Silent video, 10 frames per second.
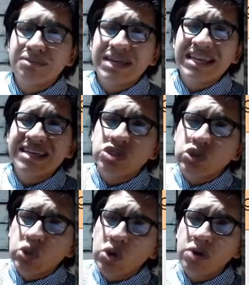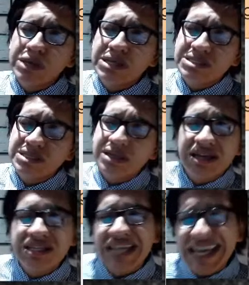meaning strong means
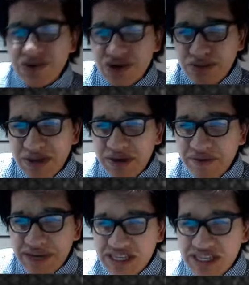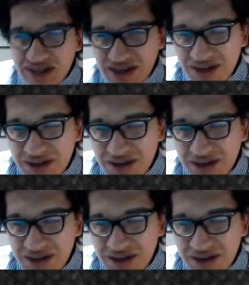dictator, very basically.